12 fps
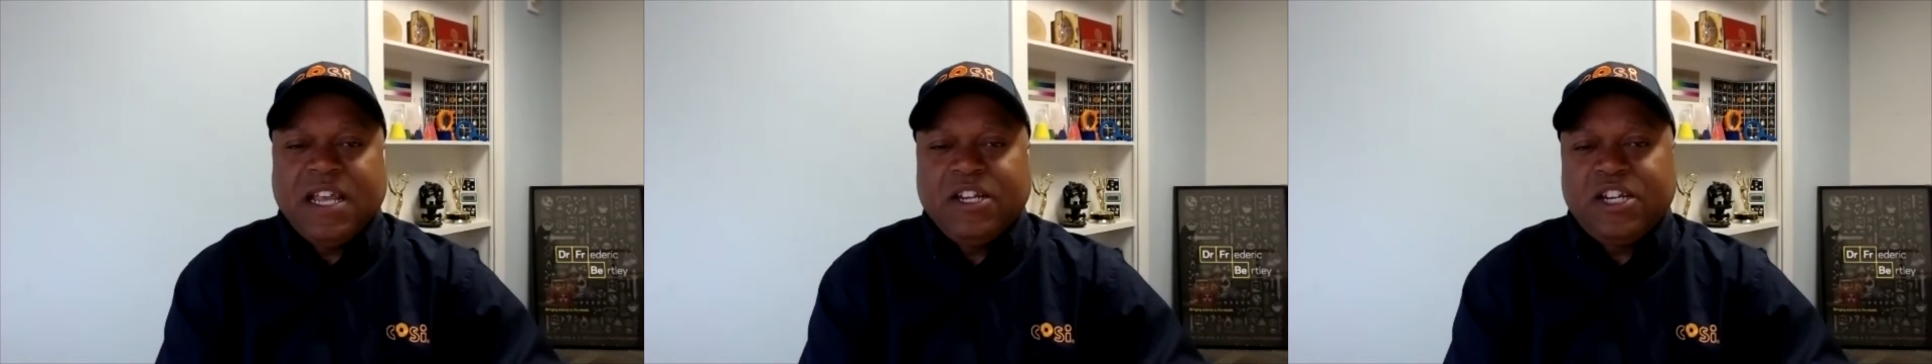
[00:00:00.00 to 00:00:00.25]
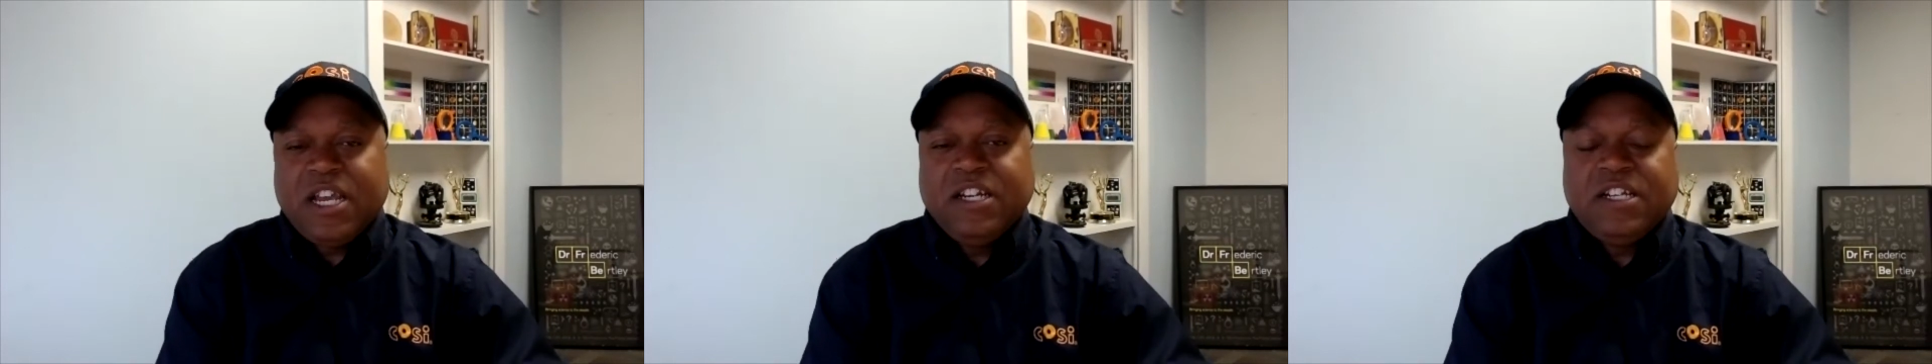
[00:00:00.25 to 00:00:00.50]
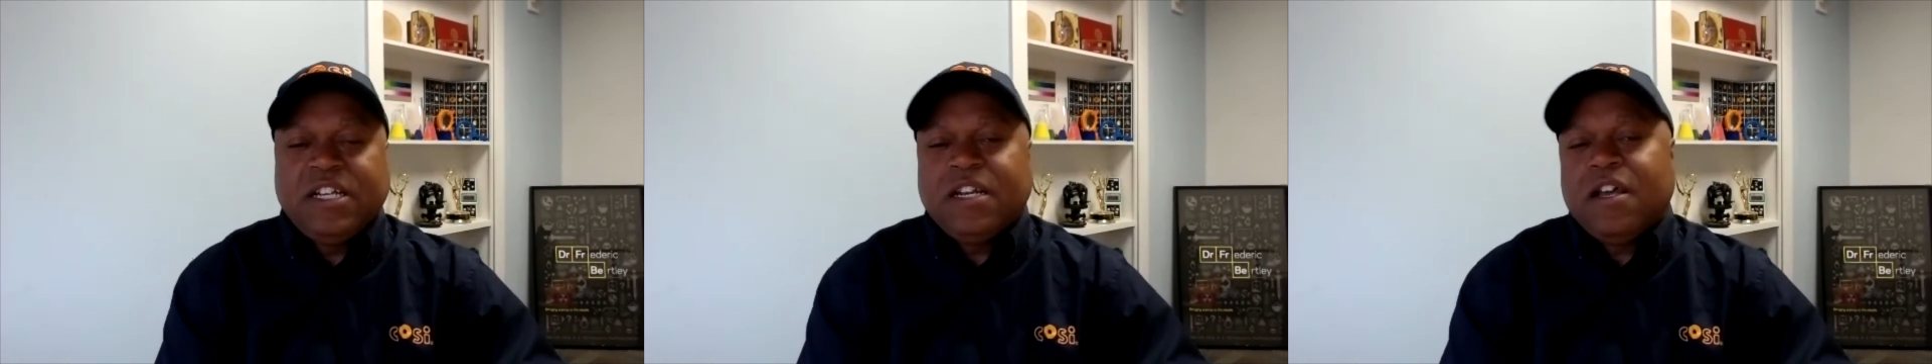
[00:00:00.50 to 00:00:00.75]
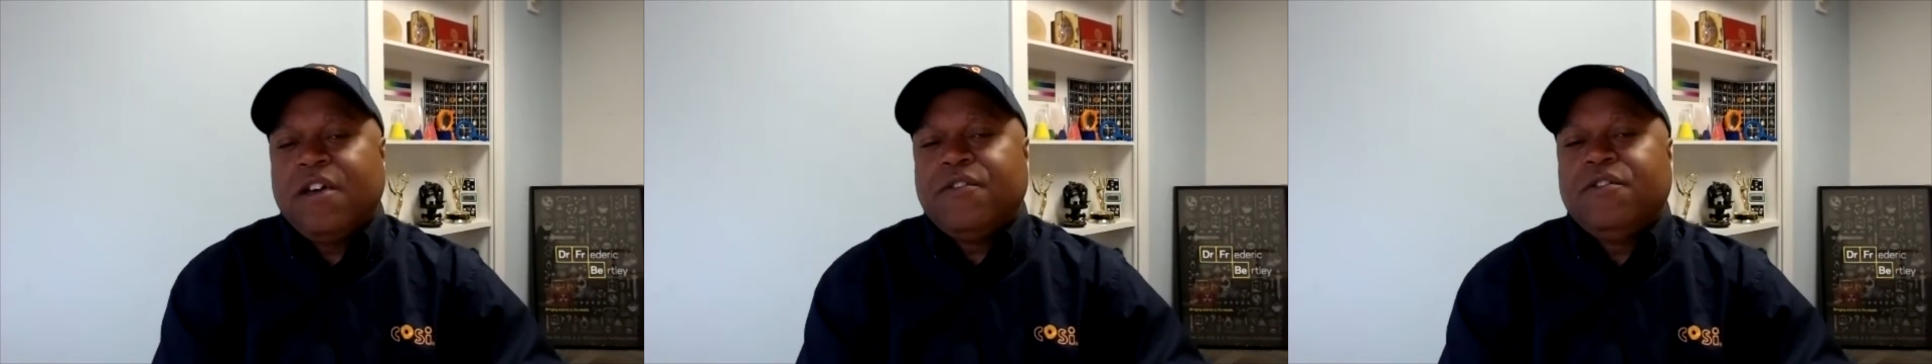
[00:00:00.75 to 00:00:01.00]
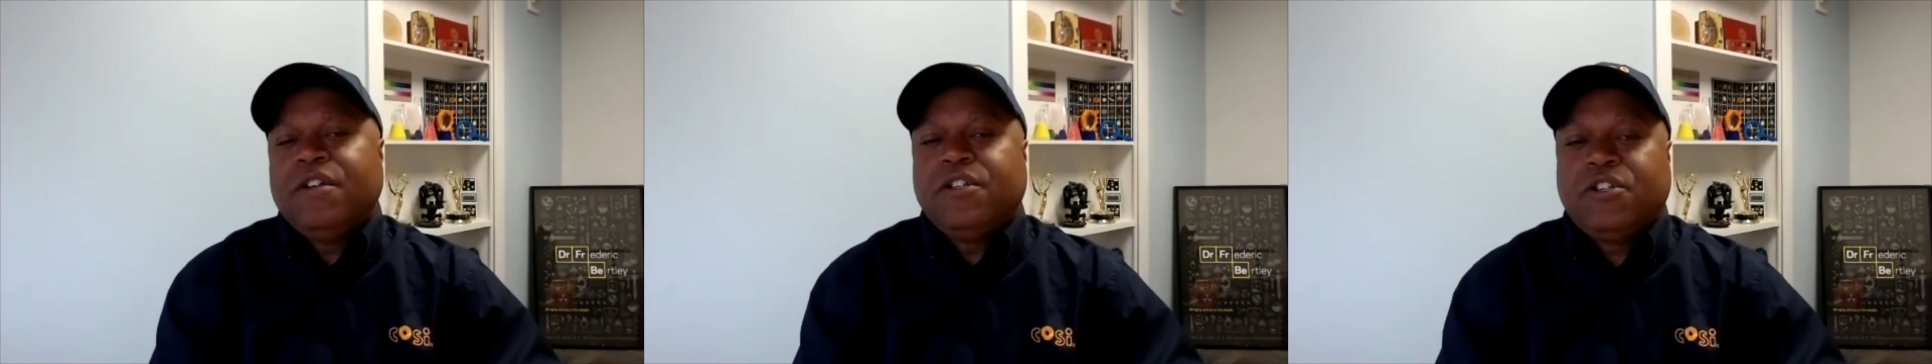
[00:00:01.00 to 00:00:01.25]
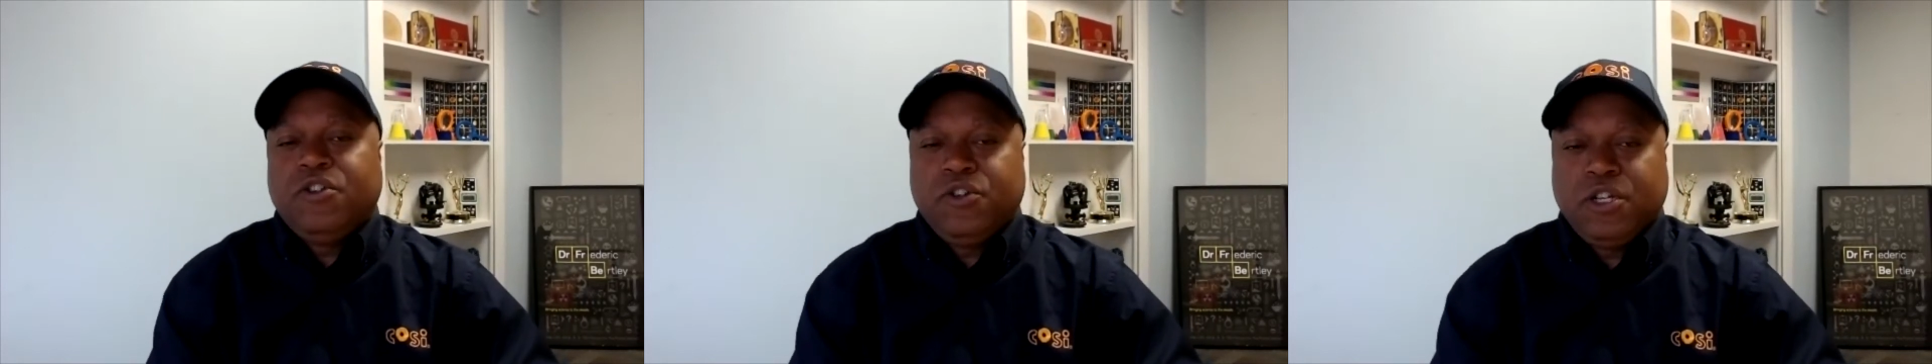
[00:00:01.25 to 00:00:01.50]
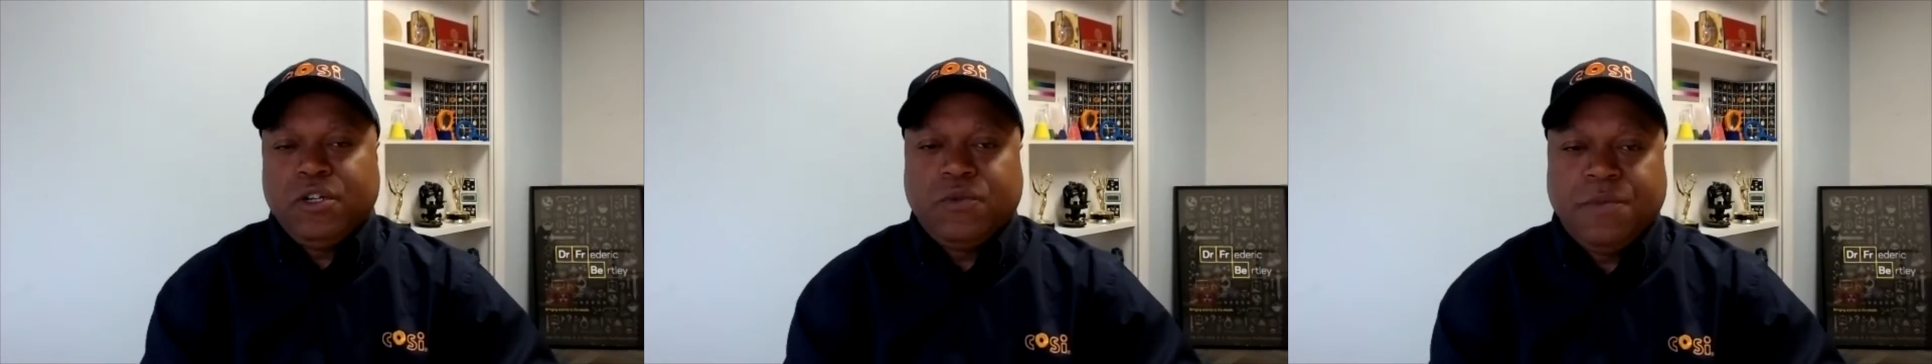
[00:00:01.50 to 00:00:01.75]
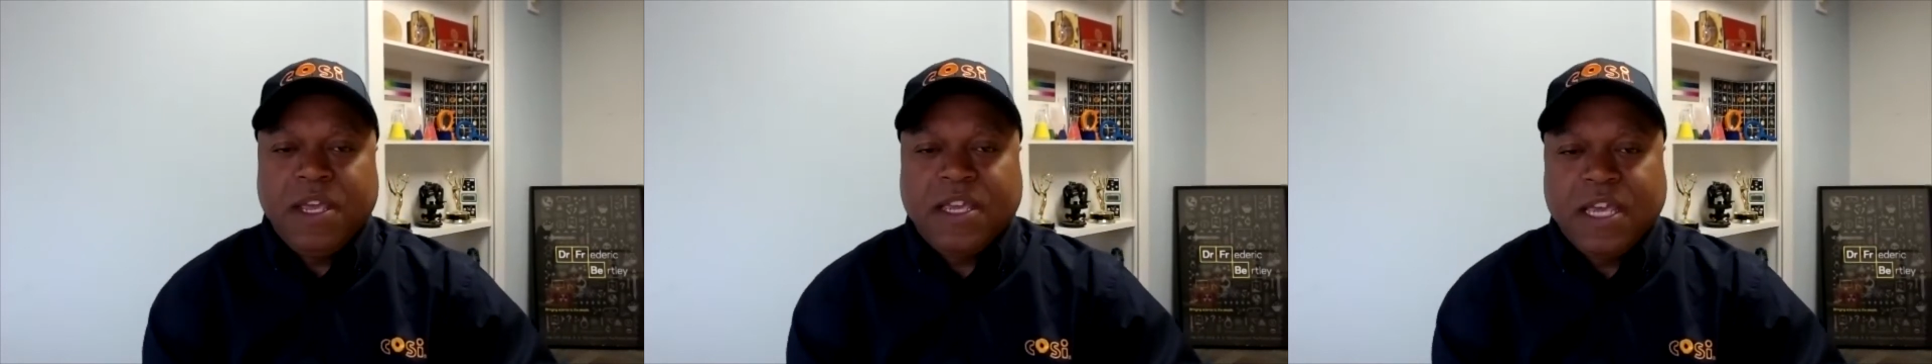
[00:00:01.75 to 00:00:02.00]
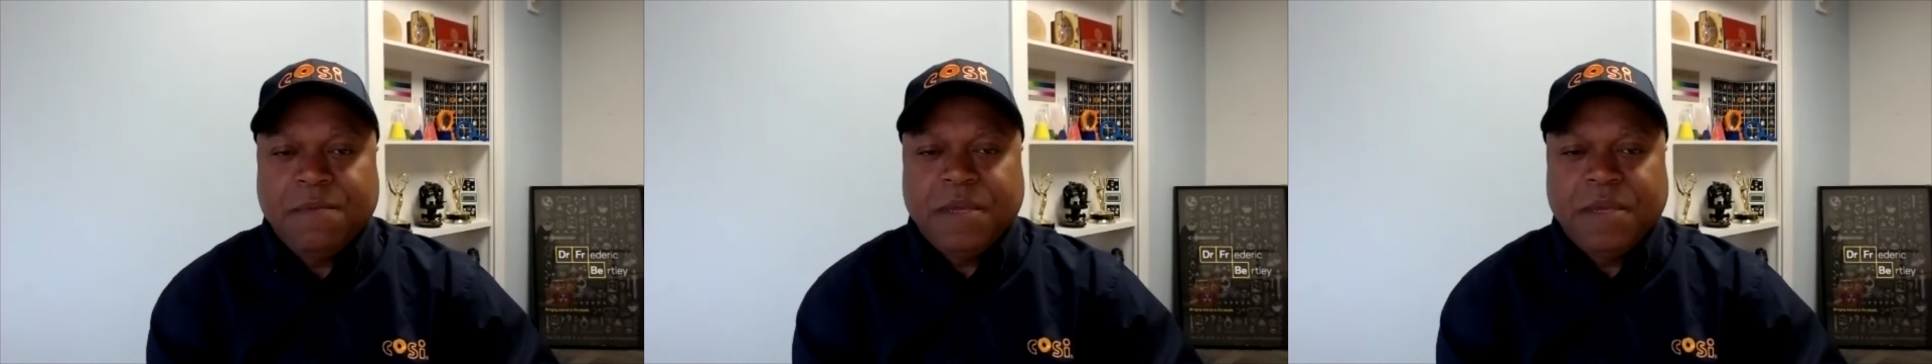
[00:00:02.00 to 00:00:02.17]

and changes that other institutions were making